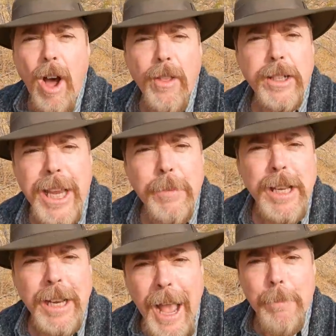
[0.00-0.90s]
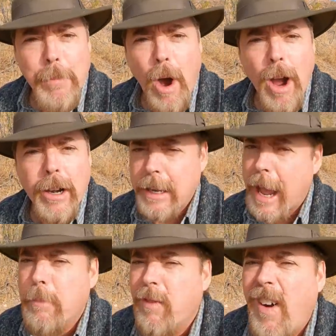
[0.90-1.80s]
the tips I got, boy, to
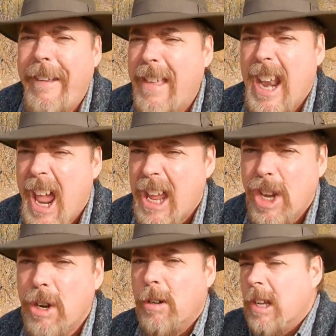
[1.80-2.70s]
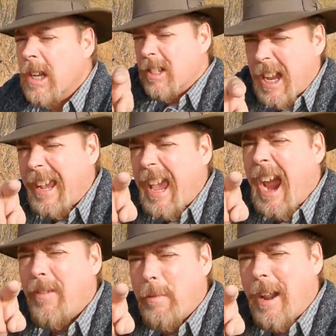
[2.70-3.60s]
help you find that AU. Take
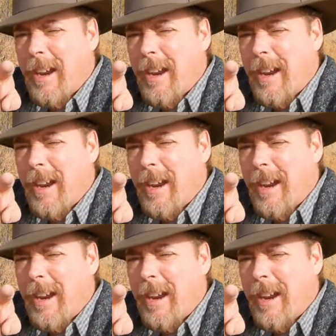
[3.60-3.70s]
care, everybody.